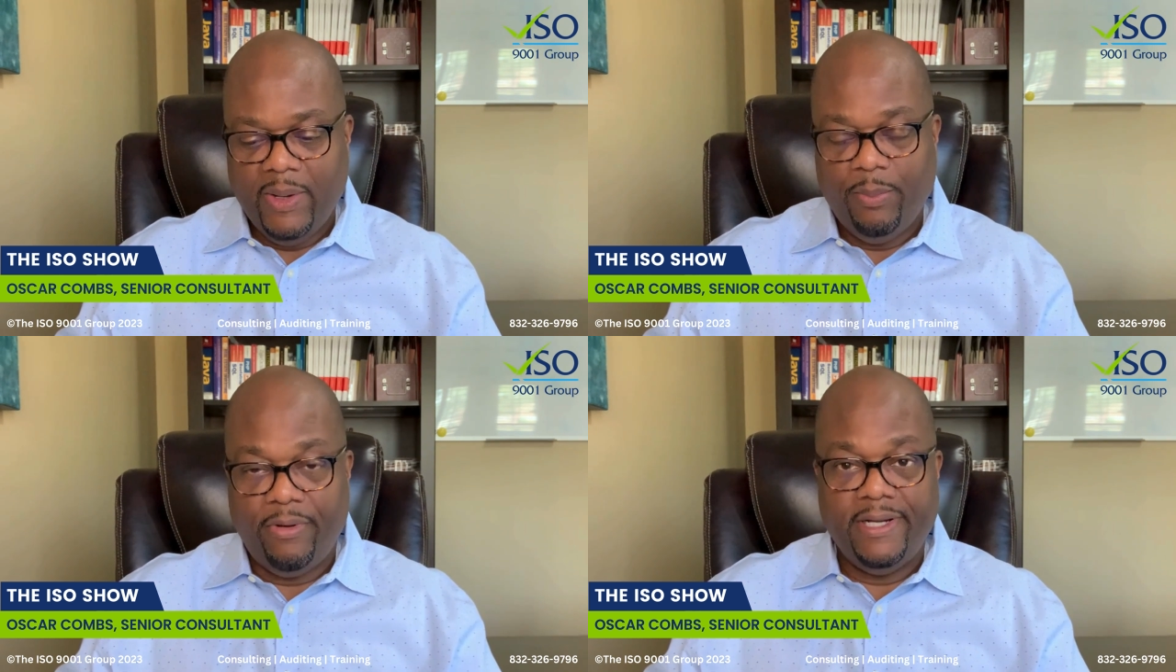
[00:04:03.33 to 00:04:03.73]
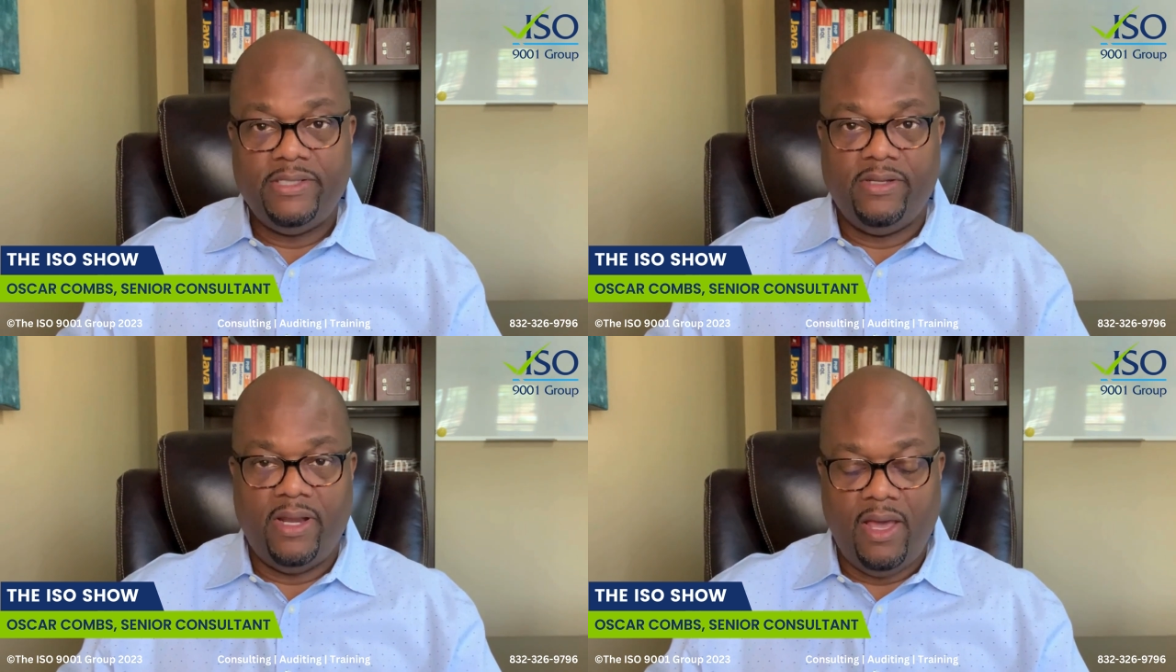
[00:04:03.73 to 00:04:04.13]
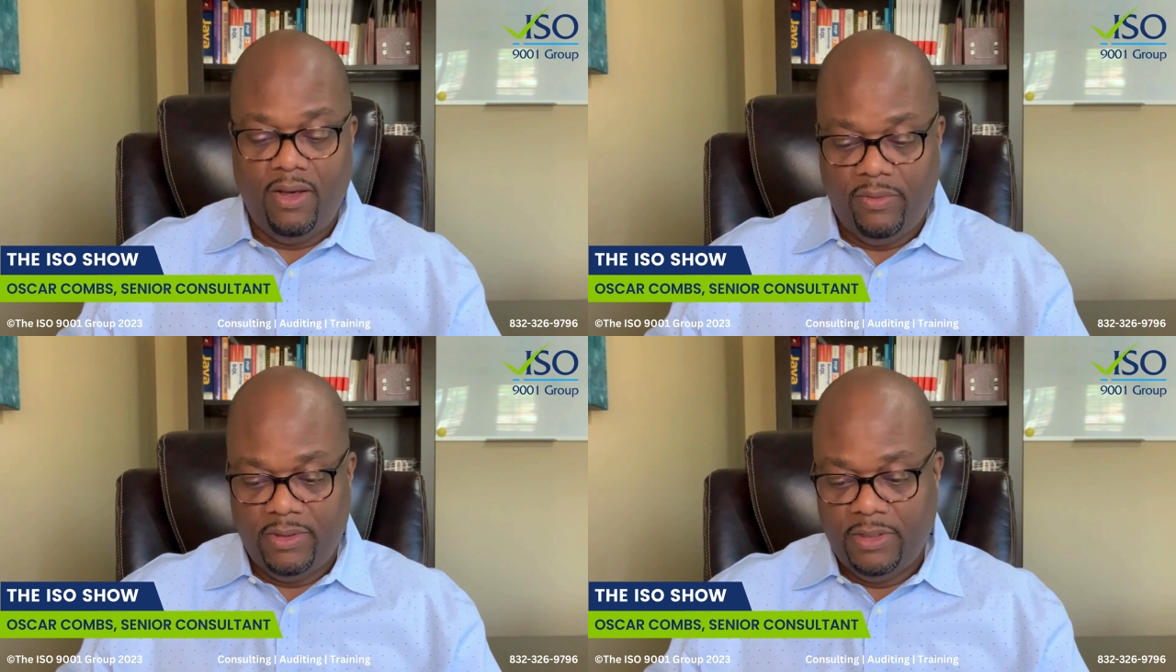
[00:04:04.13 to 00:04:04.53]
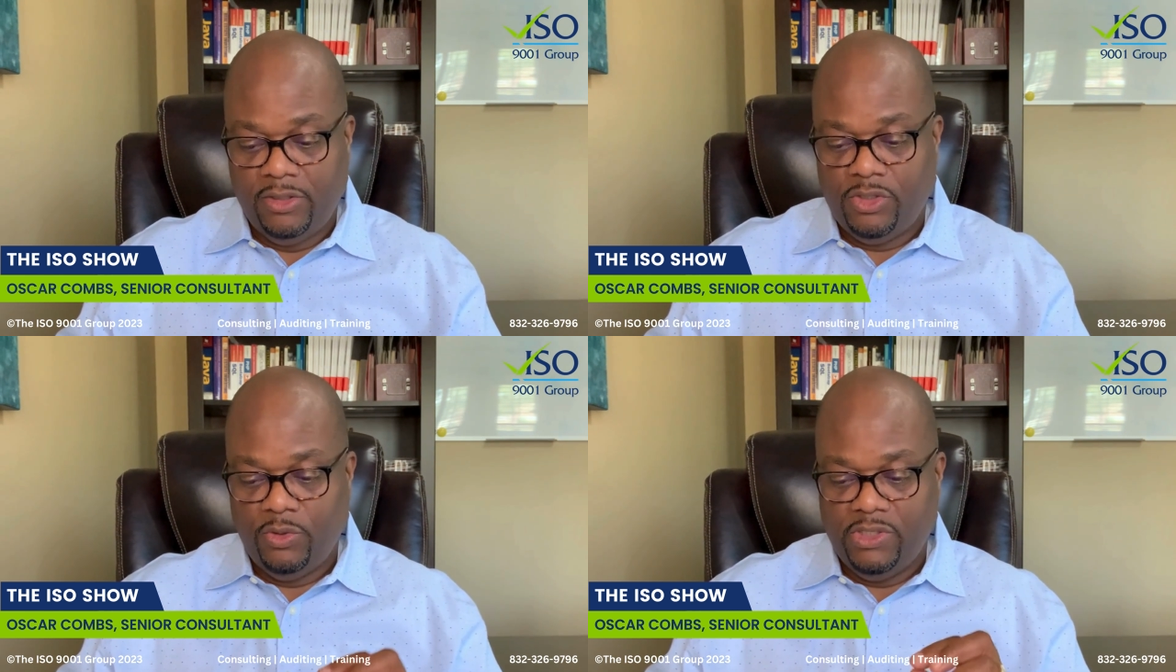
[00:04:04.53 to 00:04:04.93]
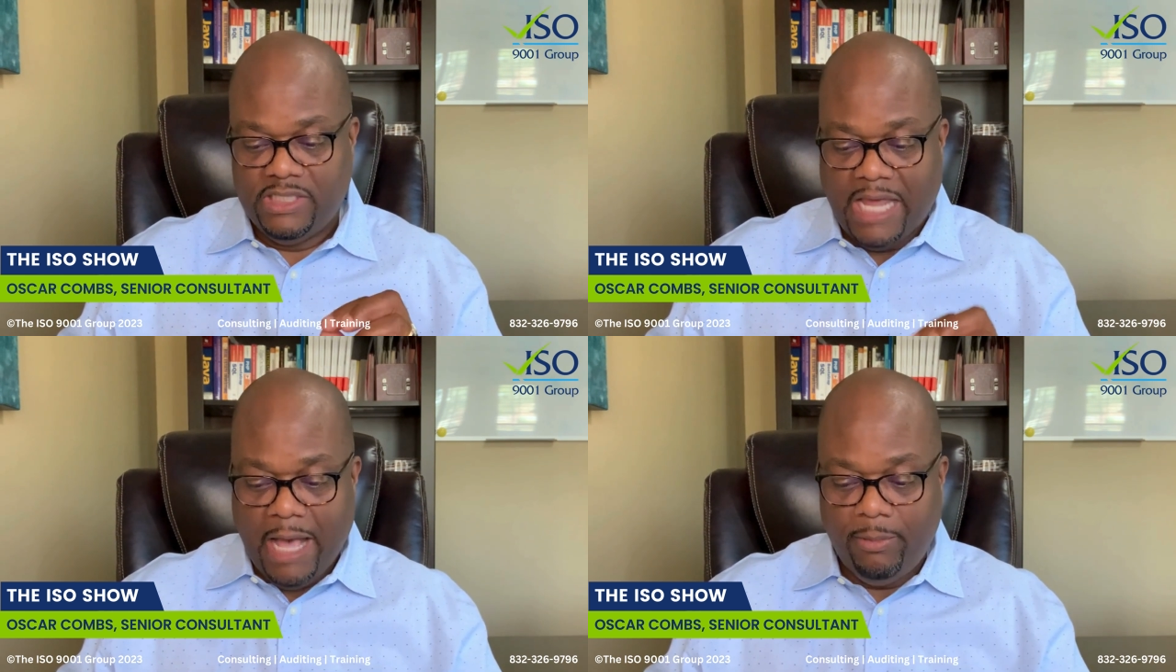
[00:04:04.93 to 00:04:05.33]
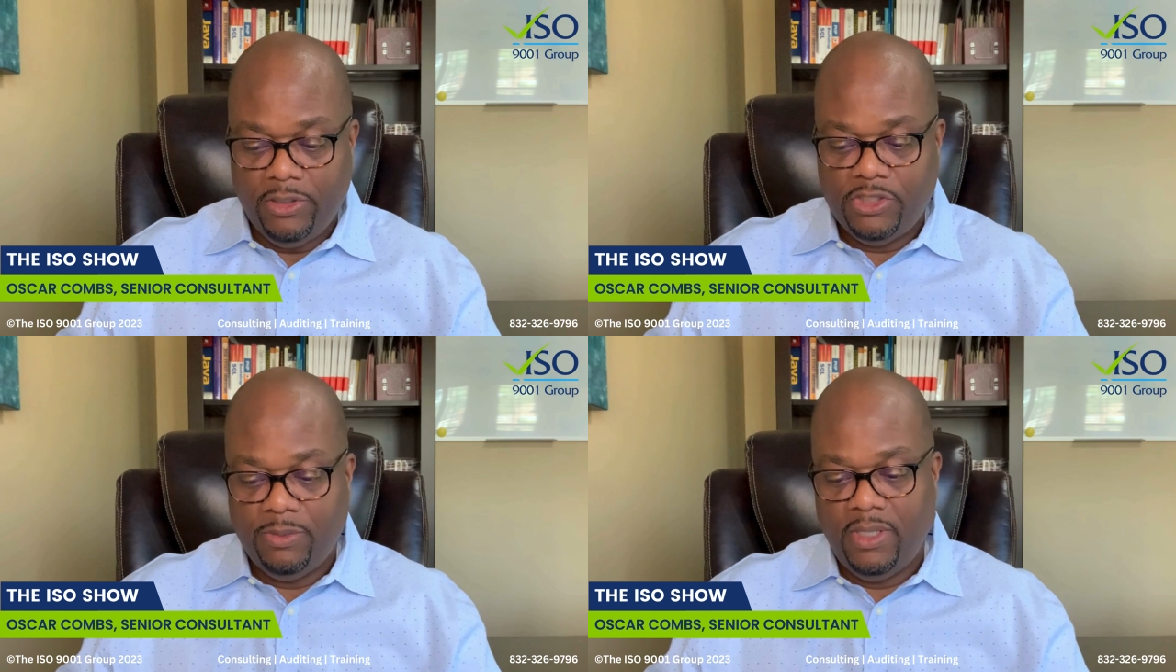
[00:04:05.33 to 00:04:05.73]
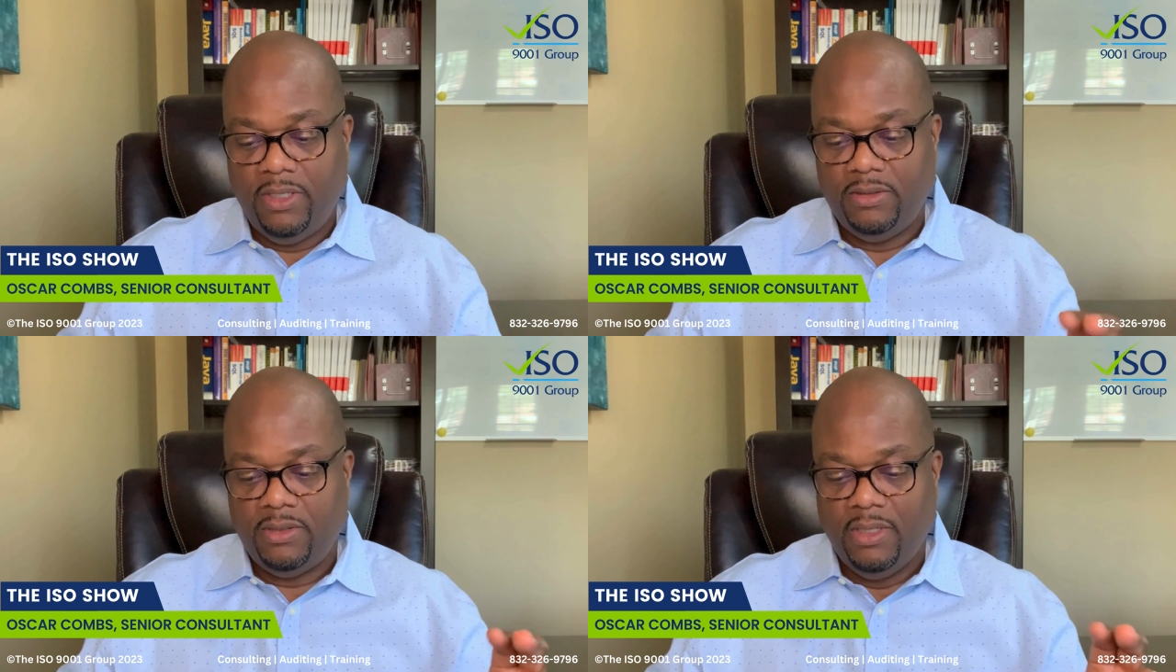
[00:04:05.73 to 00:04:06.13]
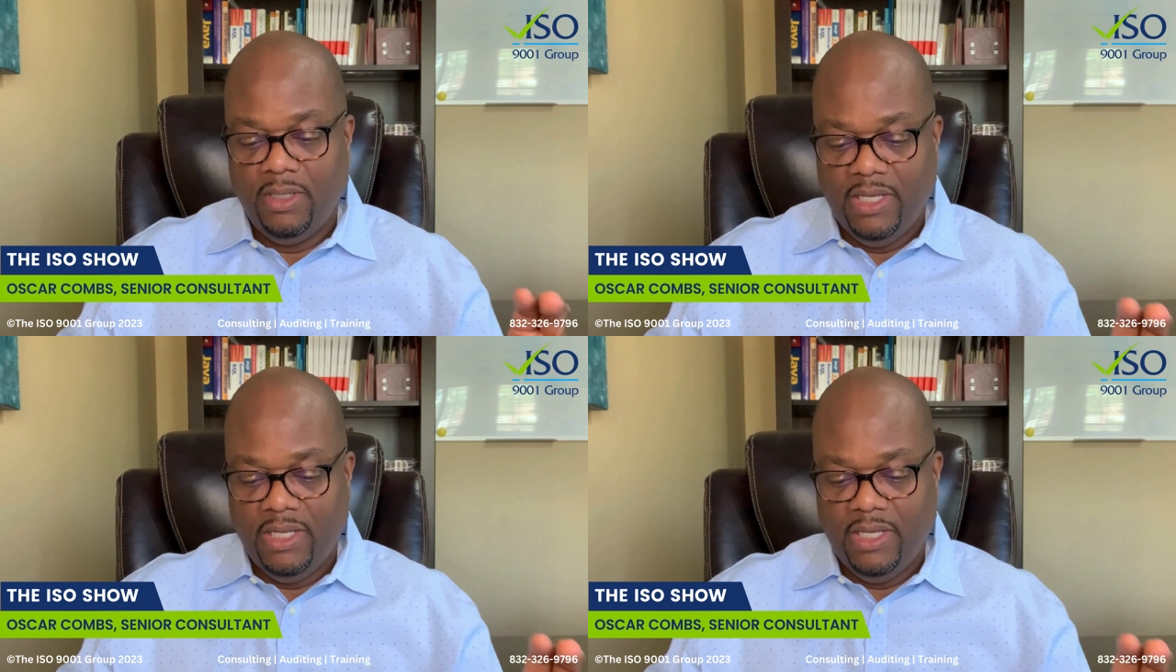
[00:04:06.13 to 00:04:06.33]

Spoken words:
it breaks it out into establishment,